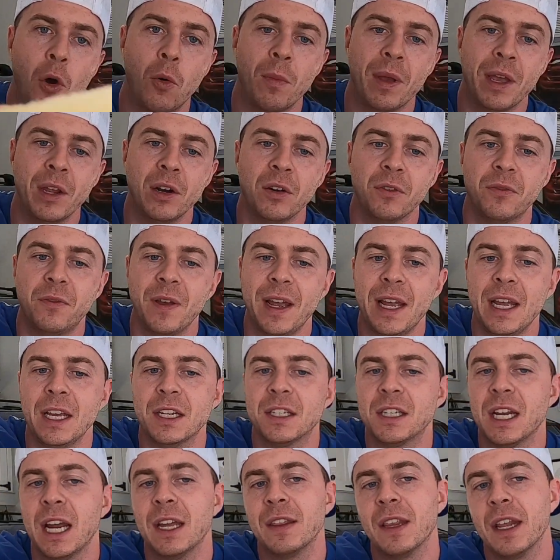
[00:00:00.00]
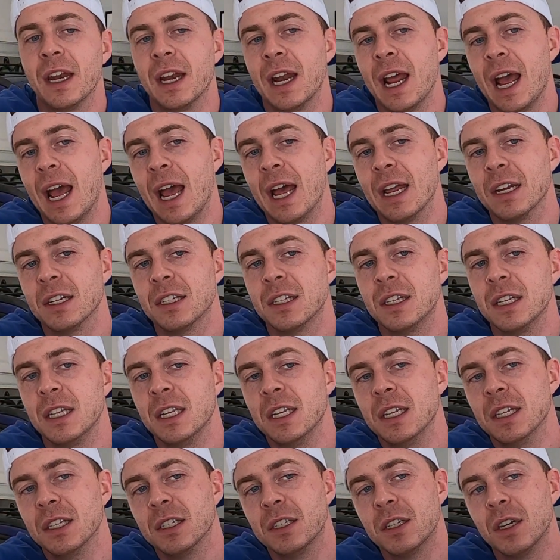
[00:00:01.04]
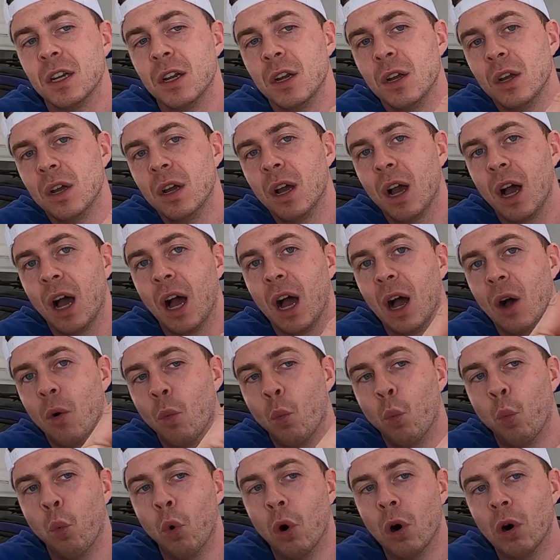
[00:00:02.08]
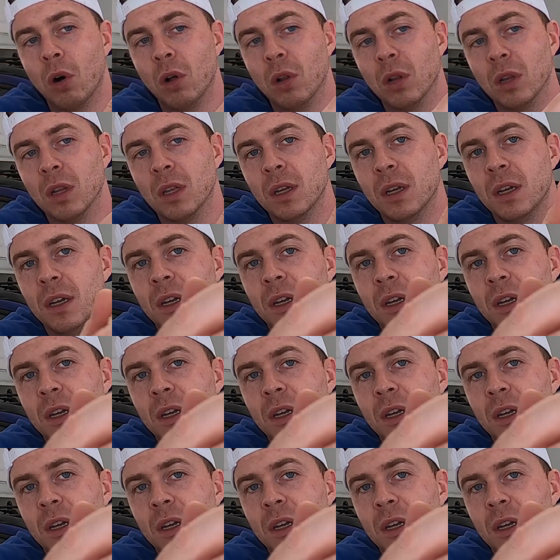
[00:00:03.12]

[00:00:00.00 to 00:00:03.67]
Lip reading: interface and then it has these wool